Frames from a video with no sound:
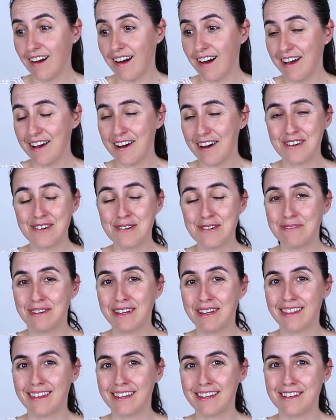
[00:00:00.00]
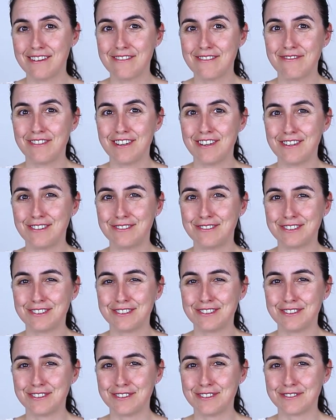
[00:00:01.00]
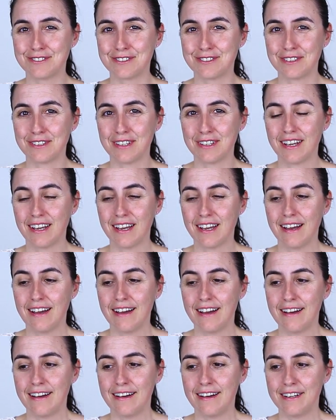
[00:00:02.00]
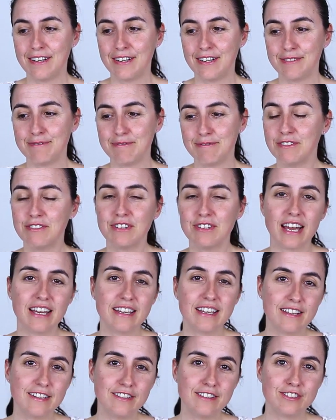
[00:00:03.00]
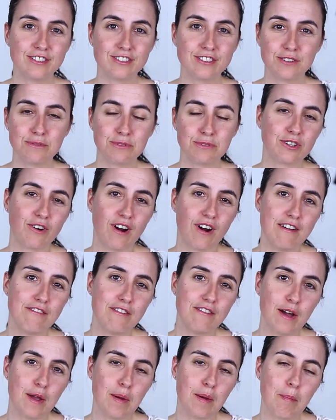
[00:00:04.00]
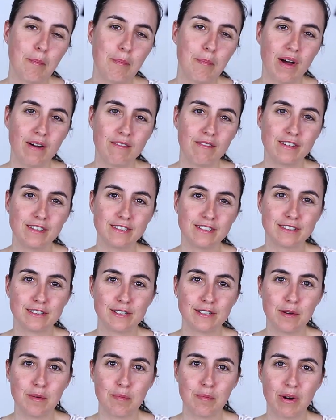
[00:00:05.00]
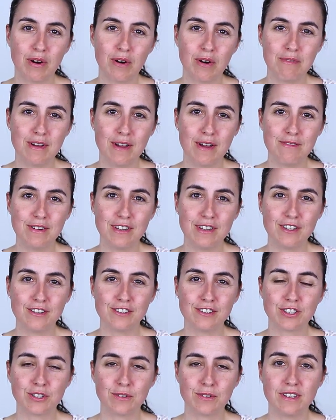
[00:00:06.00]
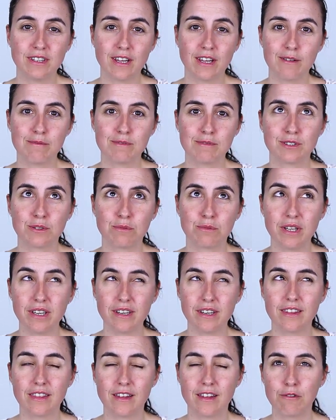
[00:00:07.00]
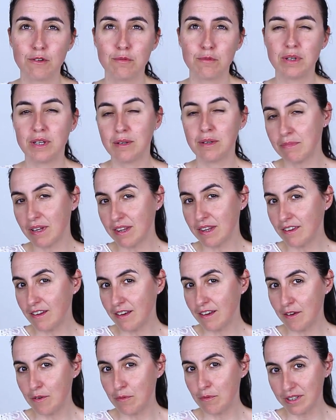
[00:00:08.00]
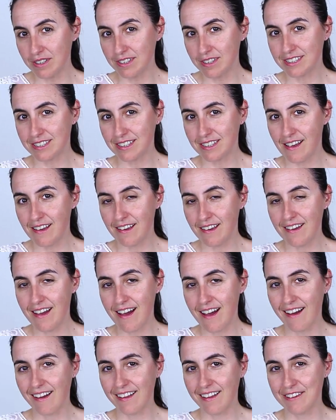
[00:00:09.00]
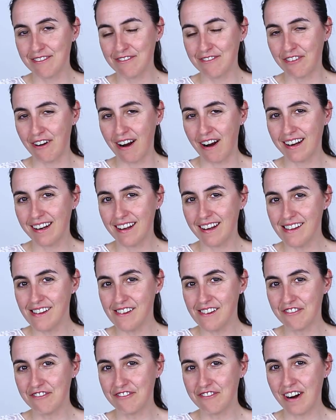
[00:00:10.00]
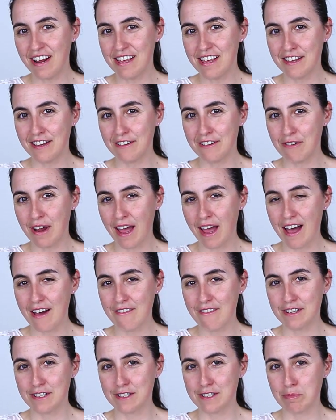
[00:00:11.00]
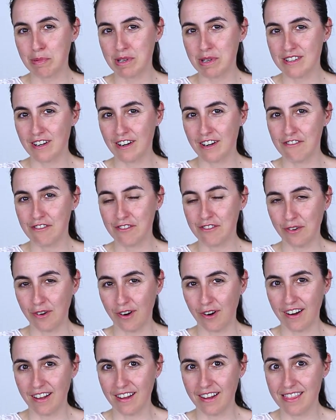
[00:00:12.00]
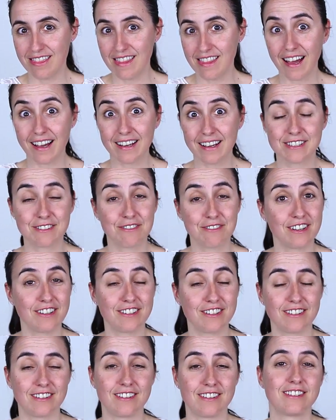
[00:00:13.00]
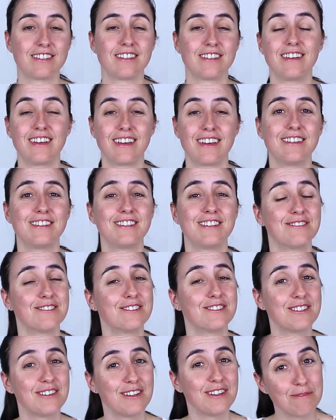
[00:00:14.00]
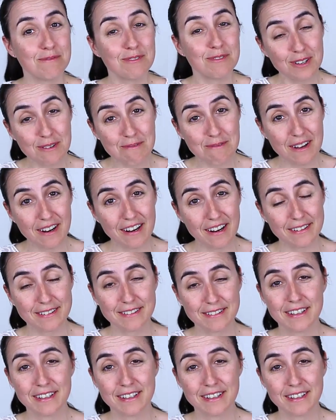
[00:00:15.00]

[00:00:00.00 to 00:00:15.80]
I hope that the video was useful. Um, if you like it, just subscribe. I publish uh, Power BI videos three times a week. That would be Monday, Wednesday, and Friday. On Friday, we have it especially for DAX functions in case you want to learn more about it.